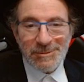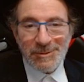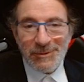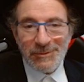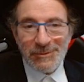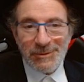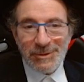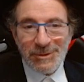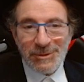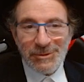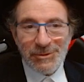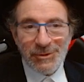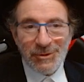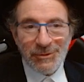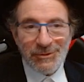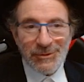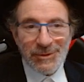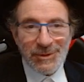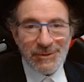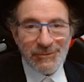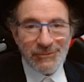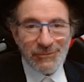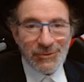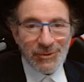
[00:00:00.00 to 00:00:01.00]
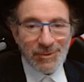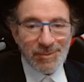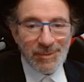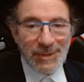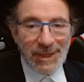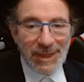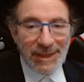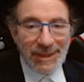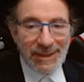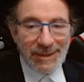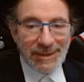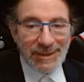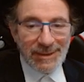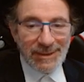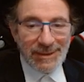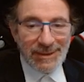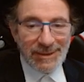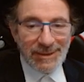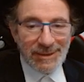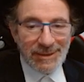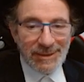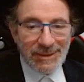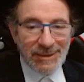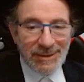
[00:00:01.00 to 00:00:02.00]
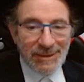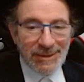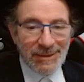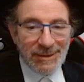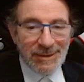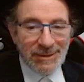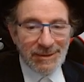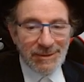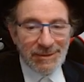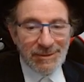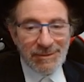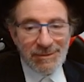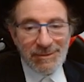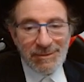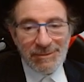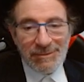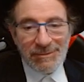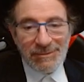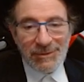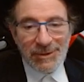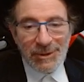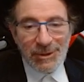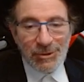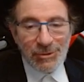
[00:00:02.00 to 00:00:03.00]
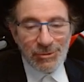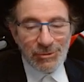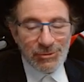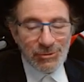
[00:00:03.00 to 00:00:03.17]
there is nothing for black. They go